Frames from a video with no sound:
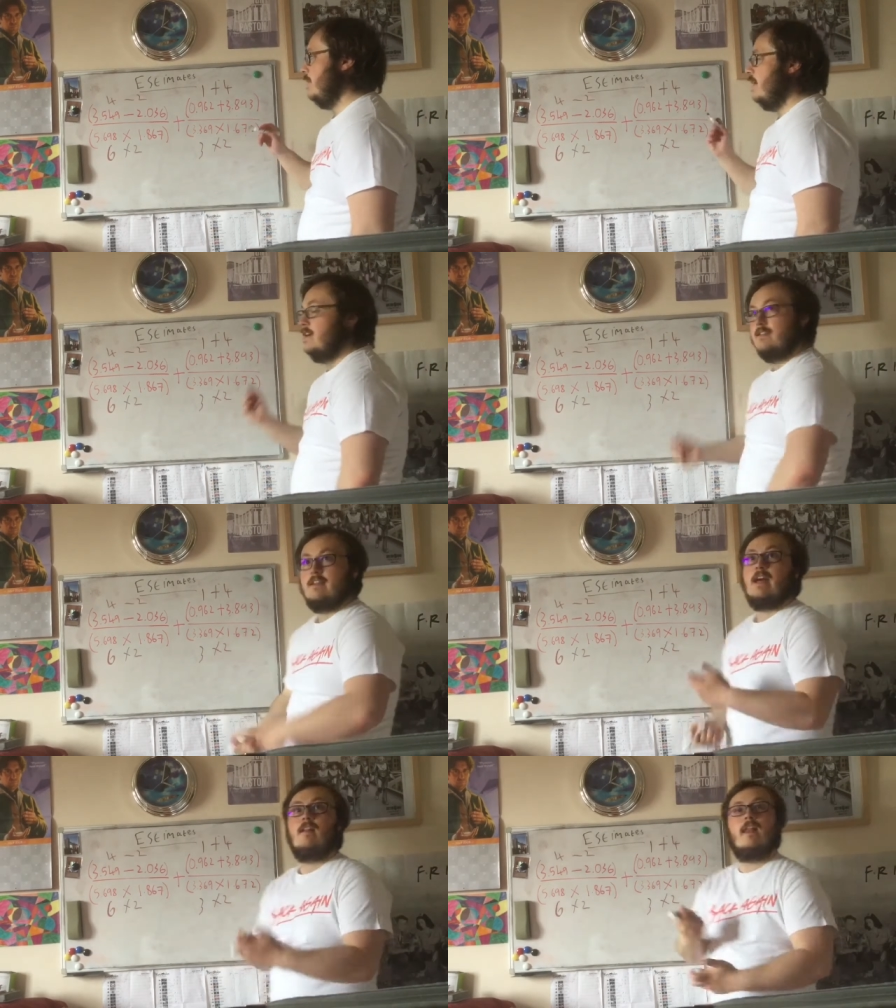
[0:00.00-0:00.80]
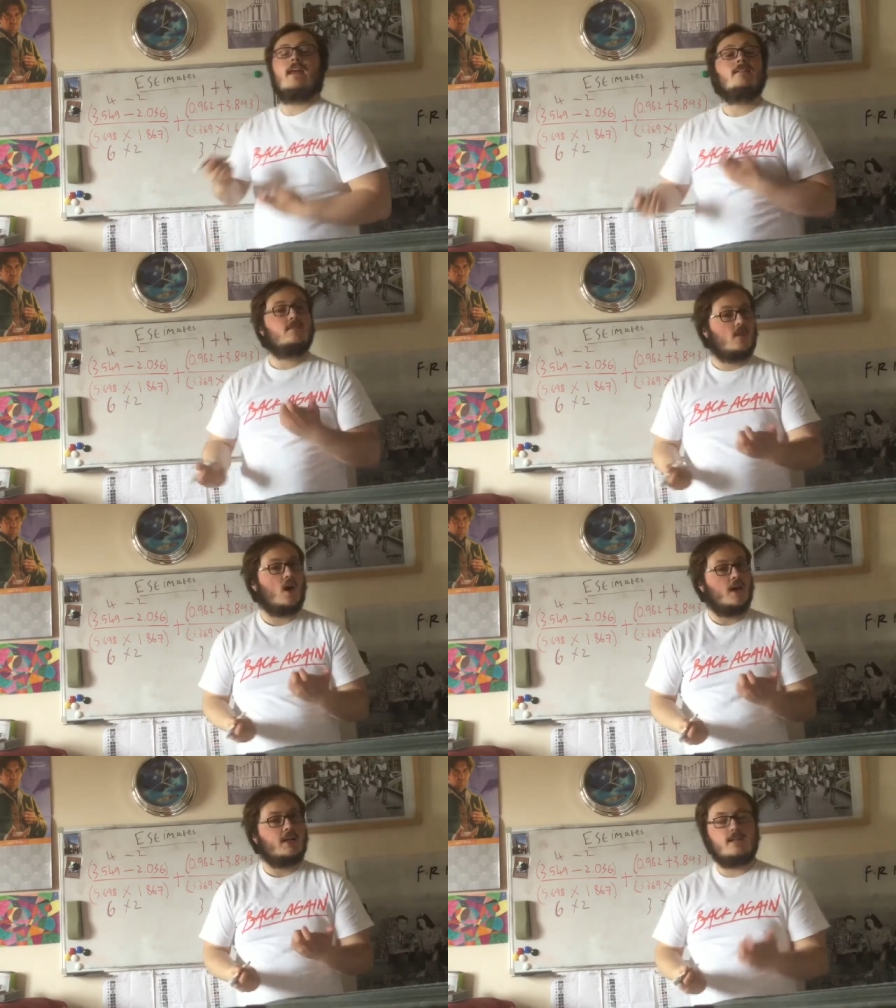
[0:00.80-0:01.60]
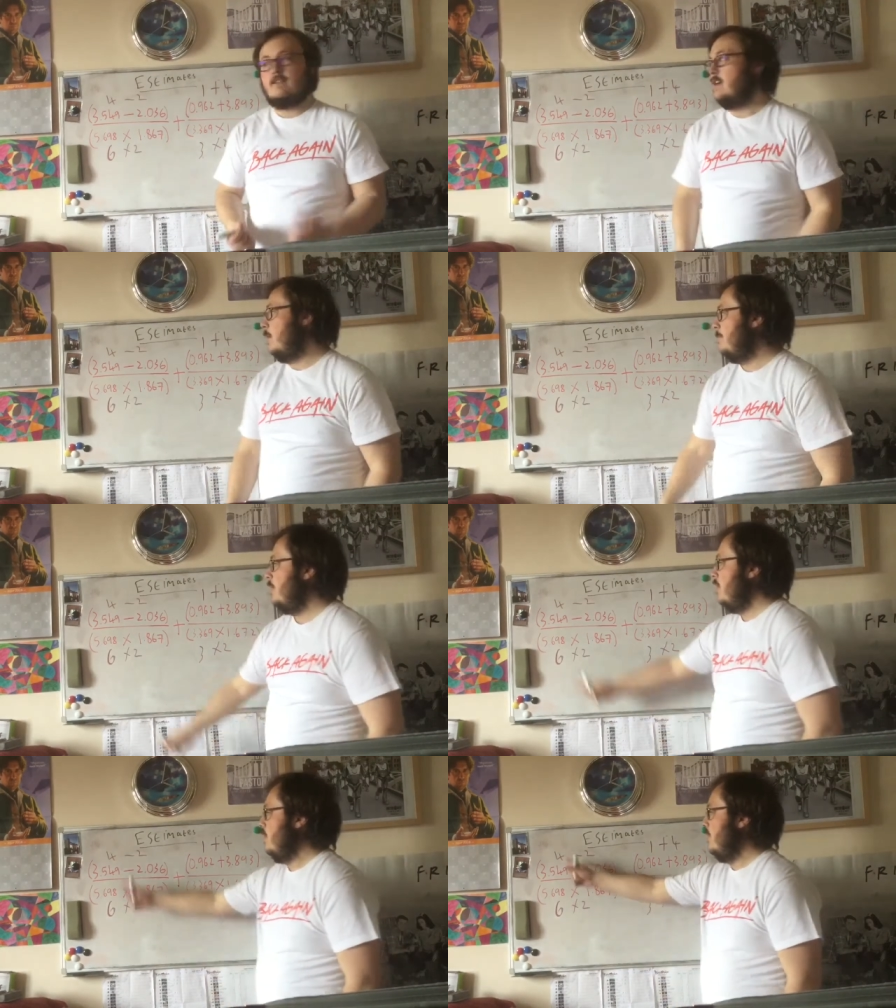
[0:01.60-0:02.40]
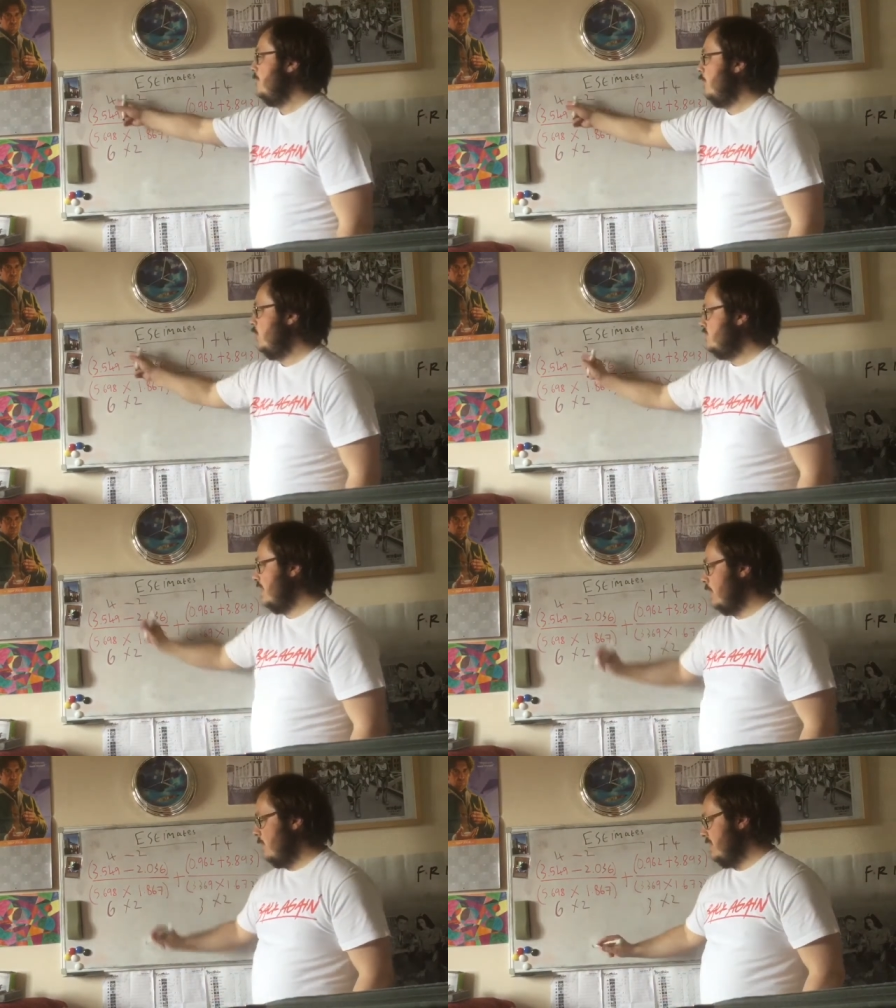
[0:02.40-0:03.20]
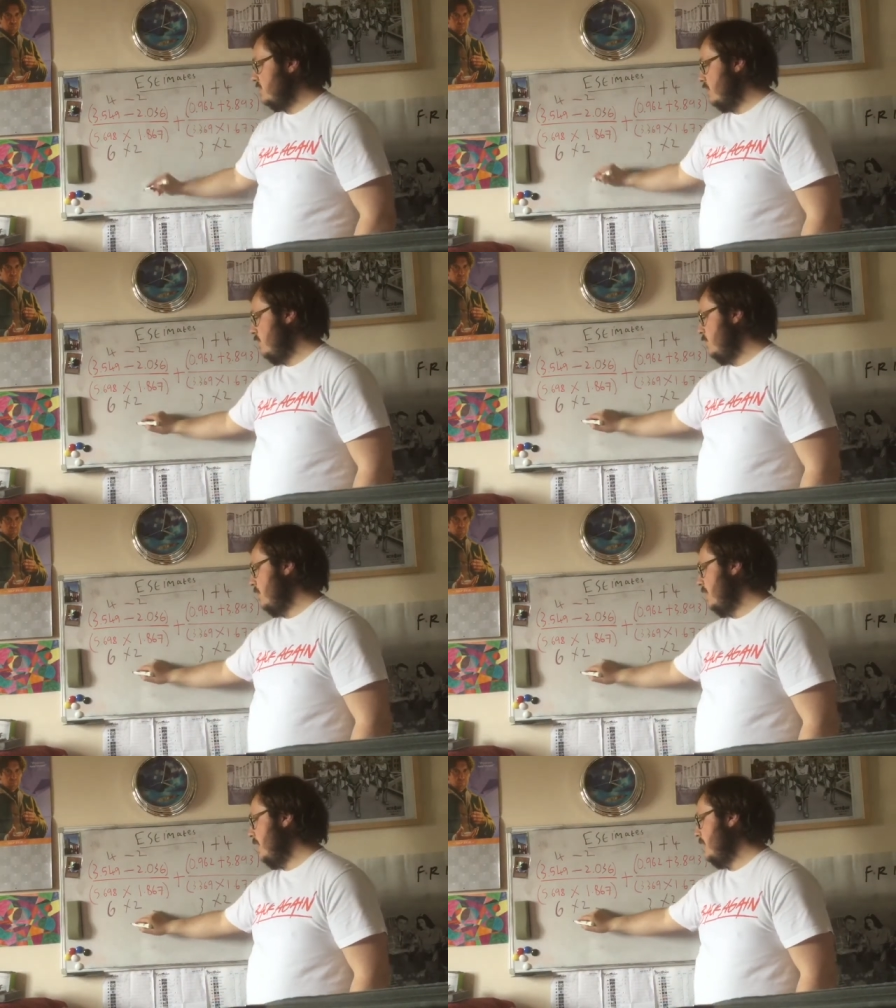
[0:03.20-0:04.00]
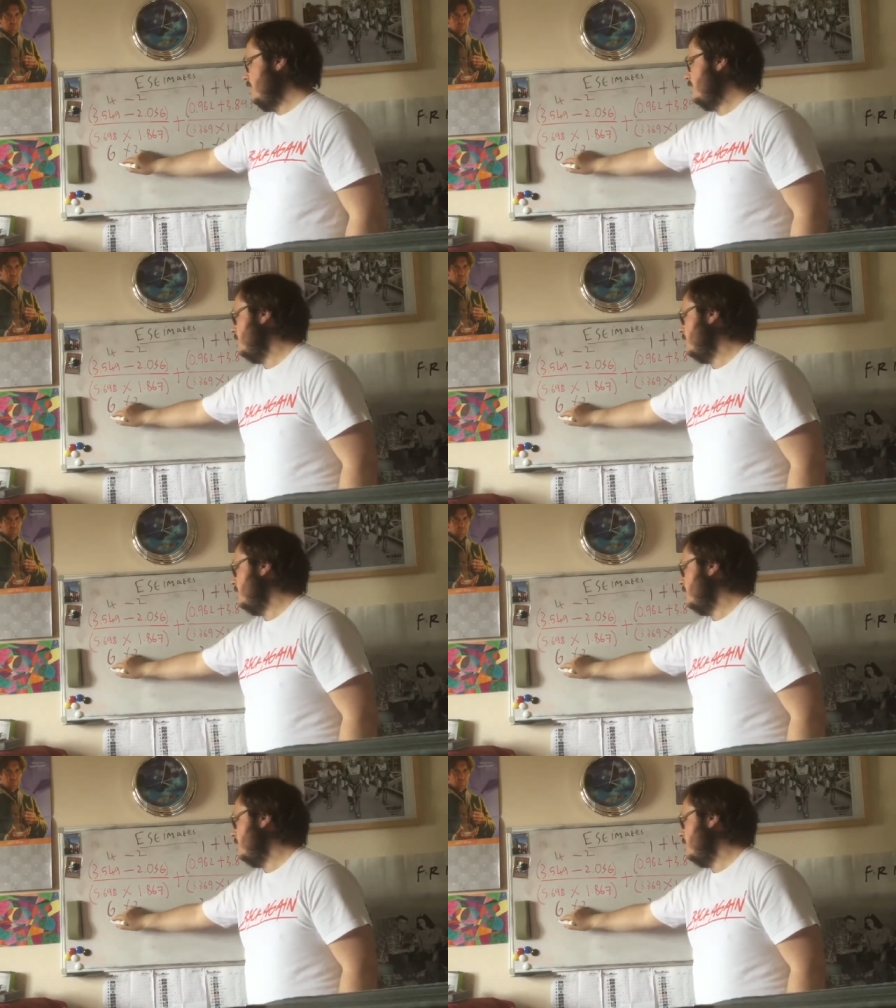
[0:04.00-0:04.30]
So now let's tidy this up. 4 take away 2 is,